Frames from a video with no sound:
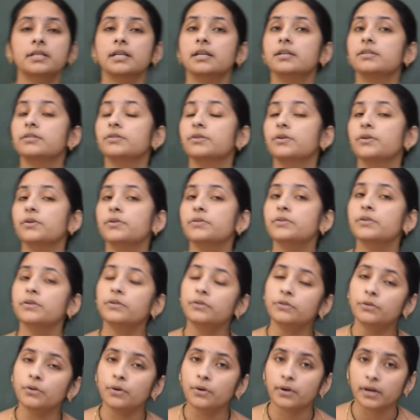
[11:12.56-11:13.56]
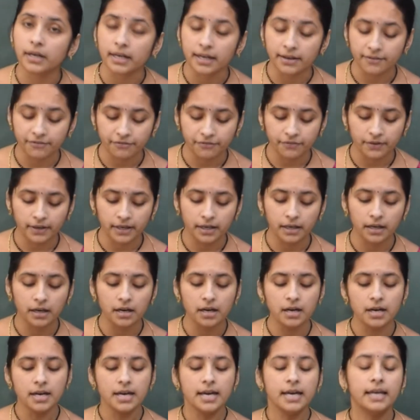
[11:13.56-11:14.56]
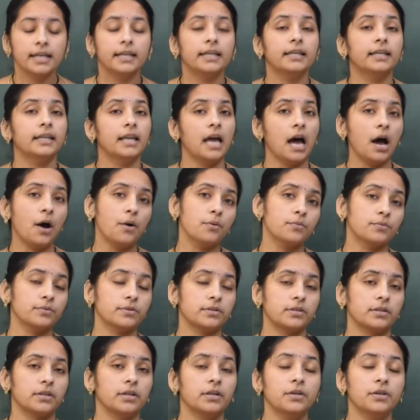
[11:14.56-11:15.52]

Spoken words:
is used to refer nouns.